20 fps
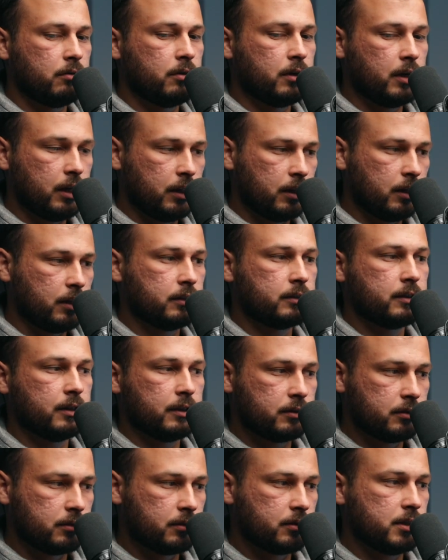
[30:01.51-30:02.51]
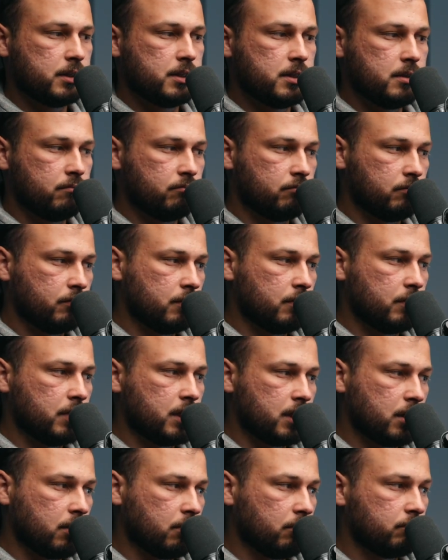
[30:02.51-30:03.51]
I think that's, you
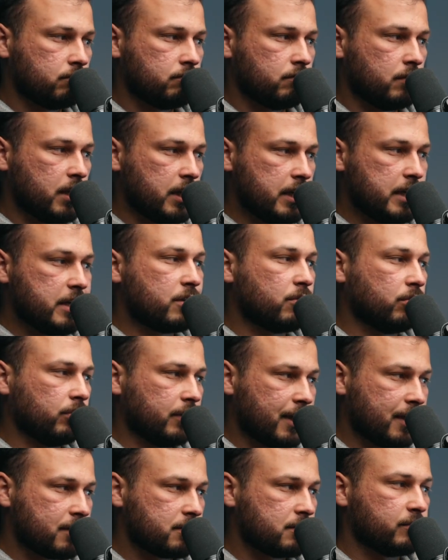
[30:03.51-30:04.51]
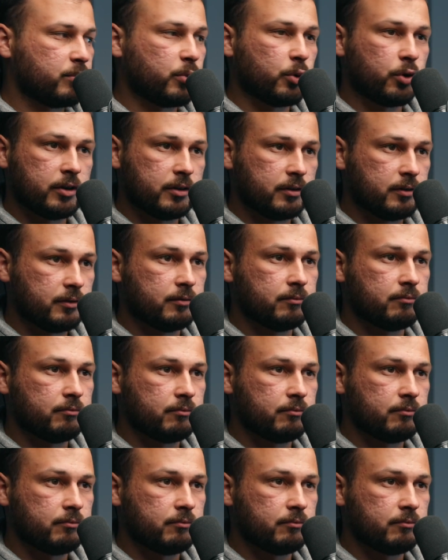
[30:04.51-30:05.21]
know, equally as important.